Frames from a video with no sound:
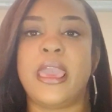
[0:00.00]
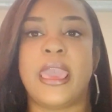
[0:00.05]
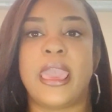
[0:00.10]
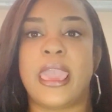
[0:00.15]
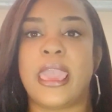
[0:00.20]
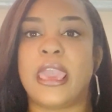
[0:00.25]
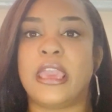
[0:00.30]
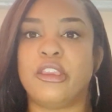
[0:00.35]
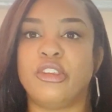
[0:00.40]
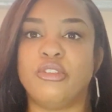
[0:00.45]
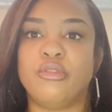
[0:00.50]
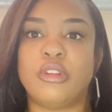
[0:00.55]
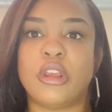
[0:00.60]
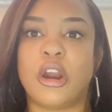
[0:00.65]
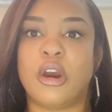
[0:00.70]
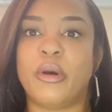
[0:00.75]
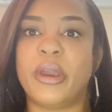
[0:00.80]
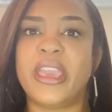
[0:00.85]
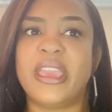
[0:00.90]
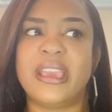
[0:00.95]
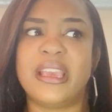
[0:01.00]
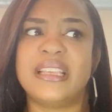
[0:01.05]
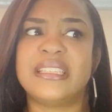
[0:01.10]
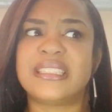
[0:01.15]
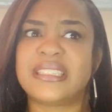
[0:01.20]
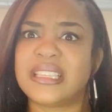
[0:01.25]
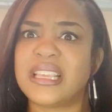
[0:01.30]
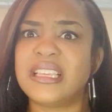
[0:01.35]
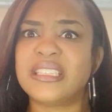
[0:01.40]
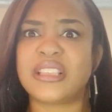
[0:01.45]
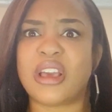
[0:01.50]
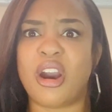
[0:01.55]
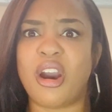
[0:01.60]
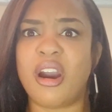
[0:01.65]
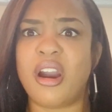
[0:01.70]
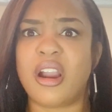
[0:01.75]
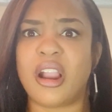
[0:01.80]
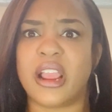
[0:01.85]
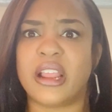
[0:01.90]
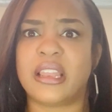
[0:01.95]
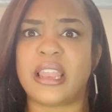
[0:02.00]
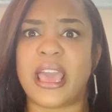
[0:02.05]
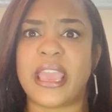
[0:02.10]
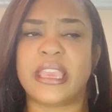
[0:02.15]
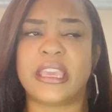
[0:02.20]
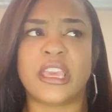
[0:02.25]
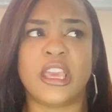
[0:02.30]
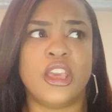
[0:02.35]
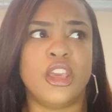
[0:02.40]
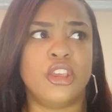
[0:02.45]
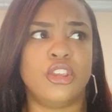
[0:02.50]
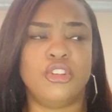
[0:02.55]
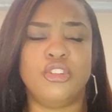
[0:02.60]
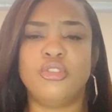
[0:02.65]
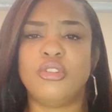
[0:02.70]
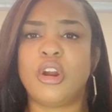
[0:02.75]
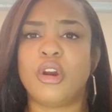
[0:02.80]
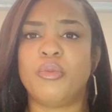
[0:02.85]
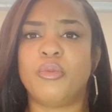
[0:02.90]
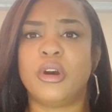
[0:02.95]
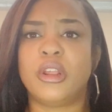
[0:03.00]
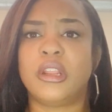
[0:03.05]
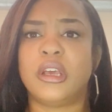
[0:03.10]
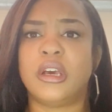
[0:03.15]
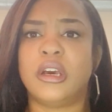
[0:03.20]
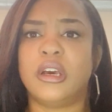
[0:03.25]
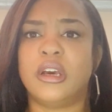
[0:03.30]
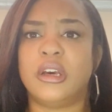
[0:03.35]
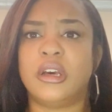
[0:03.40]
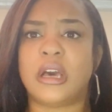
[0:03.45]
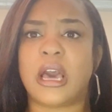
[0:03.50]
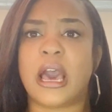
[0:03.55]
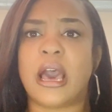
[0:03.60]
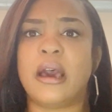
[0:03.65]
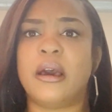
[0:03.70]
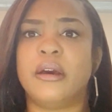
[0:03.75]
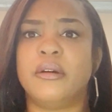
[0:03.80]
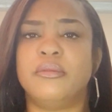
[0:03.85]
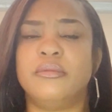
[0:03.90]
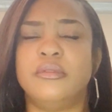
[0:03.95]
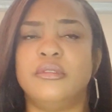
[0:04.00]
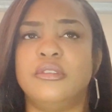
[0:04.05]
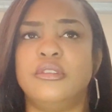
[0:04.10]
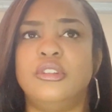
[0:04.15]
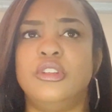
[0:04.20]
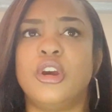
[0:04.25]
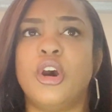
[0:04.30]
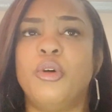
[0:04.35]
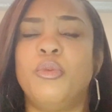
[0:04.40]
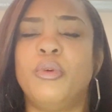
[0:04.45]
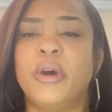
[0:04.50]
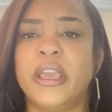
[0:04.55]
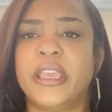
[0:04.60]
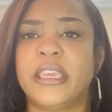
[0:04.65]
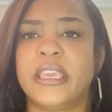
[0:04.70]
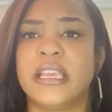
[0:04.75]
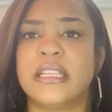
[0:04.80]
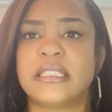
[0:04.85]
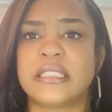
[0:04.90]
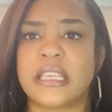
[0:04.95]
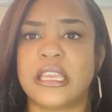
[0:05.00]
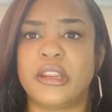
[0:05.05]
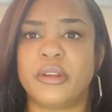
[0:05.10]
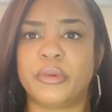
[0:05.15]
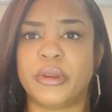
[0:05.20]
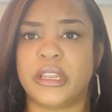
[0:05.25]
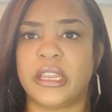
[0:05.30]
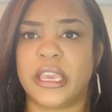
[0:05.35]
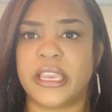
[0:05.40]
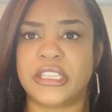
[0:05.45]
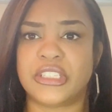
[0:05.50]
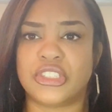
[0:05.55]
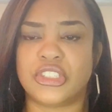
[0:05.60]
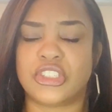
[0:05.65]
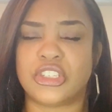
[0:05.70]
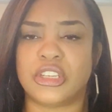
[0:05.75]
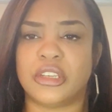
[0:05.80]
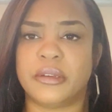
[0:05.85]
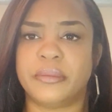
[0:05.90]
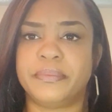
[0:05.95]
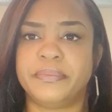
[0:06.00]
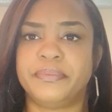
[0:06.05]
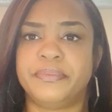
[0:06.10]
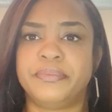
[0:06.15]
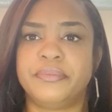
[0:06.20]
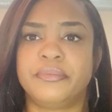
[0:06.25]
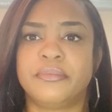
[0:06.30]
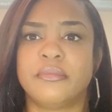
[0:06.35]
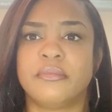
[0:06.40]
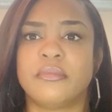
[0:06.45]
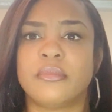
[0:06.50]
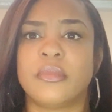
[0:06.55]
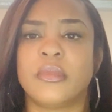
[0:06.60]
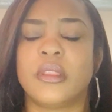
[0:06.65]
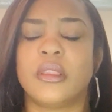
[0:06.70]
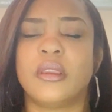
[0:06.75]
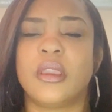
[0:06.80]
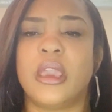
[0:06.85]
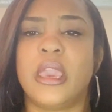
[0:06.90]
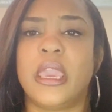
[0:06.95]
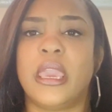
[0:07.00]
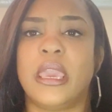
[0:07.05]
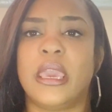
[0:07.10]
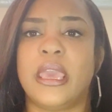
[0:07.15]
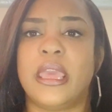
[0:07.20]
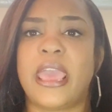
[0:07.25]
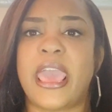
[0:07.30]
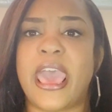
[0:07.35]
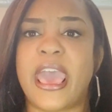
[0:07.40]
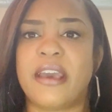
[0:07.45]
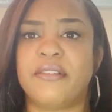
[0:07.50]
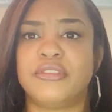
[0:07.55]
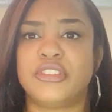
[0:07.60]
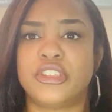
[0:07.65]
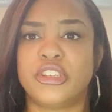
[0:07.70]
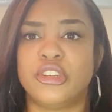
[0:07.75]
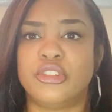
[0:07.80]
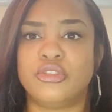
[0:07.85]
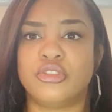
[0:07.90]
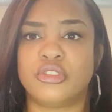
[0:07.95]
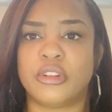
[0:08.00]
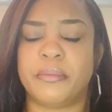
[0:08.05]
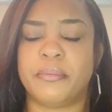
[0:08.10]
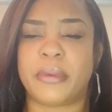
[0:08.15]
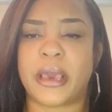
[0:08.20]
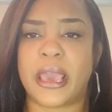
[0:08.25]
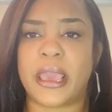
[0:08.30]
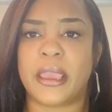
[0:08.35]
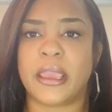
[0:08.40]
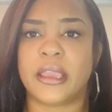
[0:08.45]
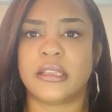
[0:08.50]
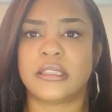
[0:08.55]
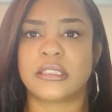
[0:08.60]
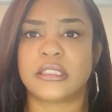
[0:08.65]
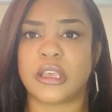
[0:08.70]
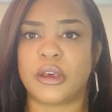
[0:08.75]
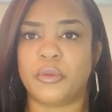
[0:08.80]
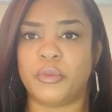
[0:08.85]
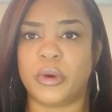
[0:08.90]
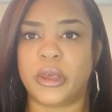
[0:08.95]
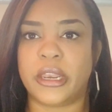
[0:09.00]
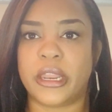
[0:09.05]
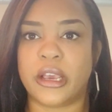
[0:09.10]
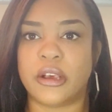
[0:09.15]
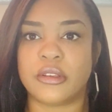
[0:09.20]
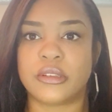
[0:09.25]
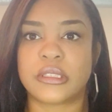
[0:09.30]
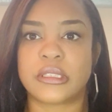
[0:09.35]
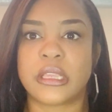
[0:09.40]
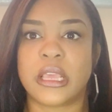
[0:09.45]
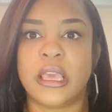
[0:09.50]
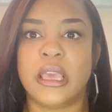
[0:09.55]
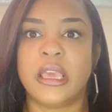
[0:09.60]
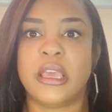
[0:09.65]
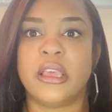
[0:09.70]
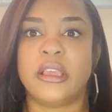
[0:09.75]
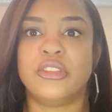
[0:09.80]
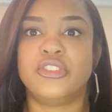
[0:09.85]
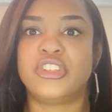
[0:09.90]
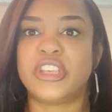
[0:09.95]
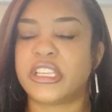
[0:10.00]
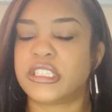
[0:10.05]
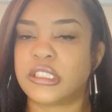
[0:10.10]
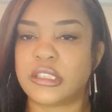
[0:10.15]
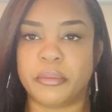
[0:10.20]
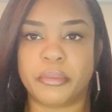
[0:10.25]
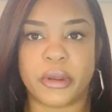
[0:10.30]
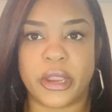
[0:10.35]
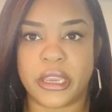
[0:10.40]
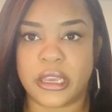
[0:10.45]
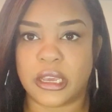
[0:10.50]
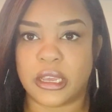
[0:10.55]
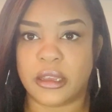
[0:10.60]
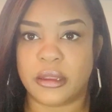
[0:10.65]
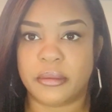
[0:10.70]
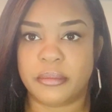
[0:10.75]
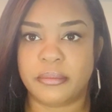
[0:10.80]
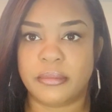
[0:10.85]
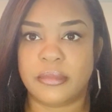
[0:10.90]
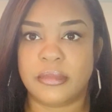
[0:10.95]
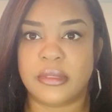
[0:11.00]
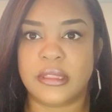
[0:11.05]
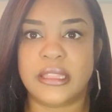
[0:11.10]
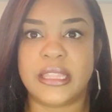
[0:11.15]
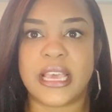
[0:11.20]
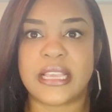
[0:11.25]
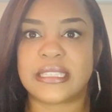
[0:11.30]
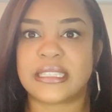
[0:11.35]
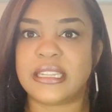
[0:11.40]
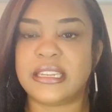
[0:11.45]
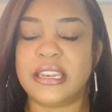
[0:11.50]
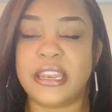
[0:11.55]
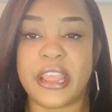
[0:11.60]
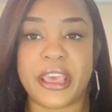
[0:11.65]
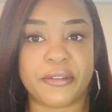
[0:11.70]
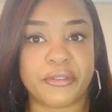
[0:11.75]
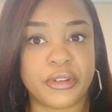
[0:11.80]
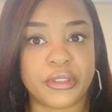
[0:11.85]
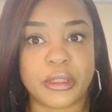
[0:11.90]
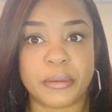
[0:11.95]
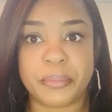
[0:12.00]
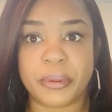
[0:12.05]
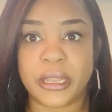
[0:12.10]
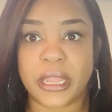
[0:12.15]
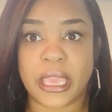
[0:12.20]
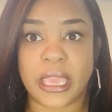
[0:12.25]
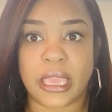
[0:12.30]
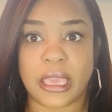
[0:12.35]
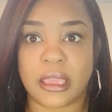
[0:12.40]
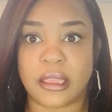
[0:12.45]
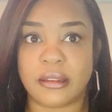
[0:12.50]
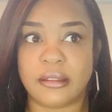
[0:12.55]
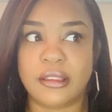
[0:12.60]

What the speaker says: And it's hard. Like, you don't want to no one gets in a relationship and have children by someone else just to break up. That's never the plan.